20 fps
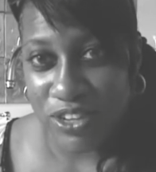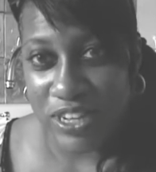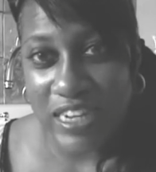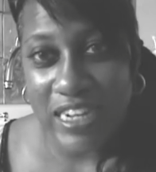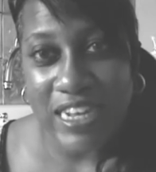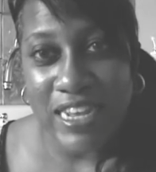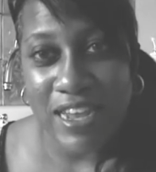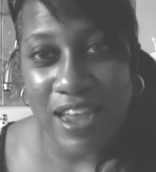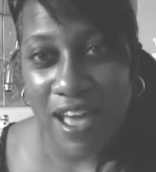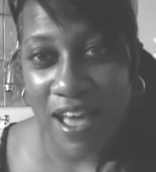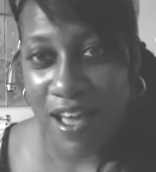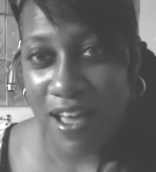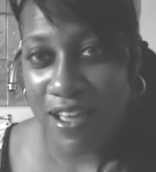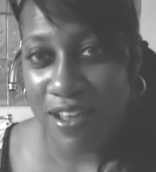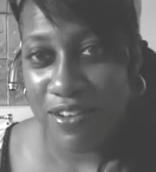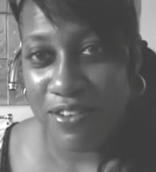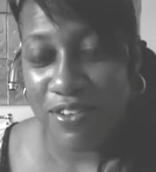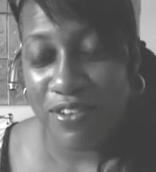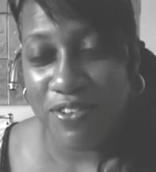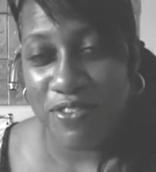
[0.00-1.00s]
could
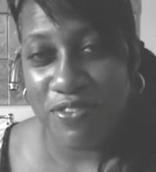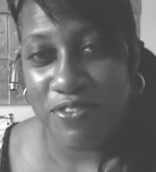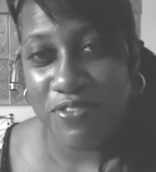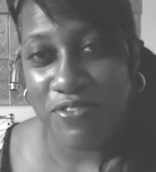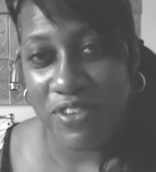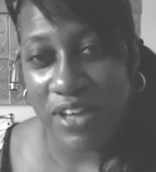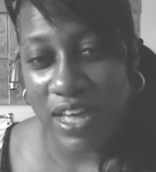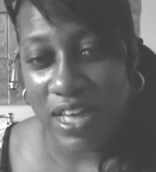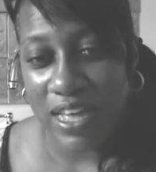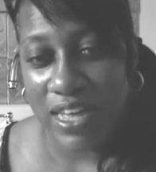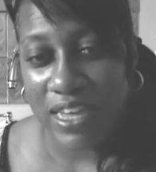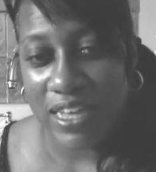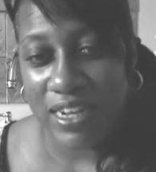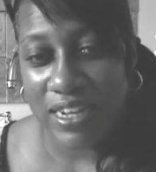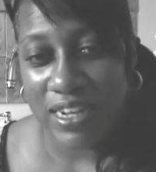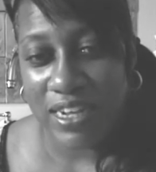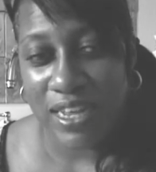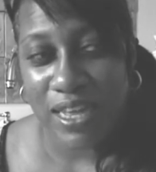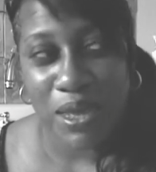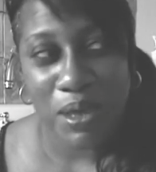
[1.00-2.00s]
not
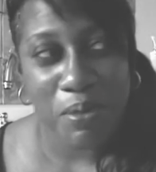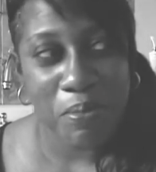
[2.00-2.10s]
find